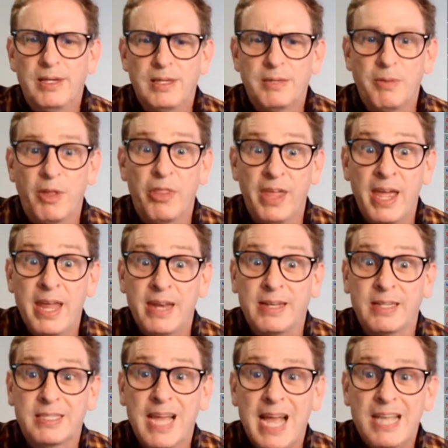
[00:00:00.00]
But then
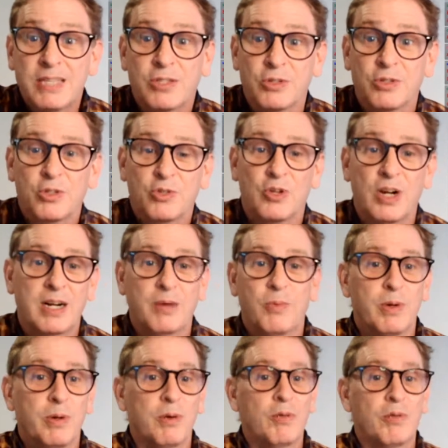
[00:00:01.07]
disaster struck, and
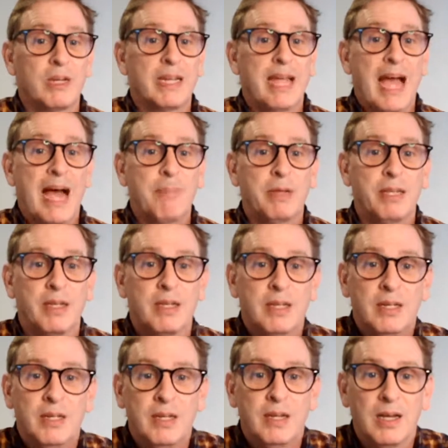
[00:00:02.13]
we were really happy
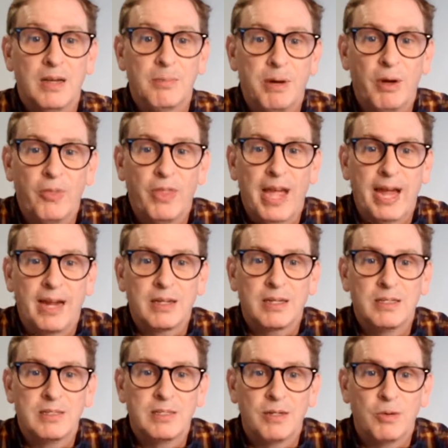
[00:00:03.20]
about that,
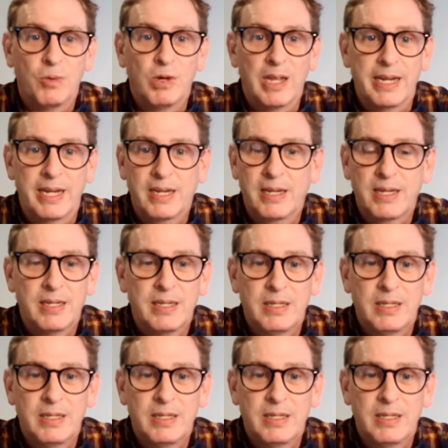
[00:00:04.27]
because we're like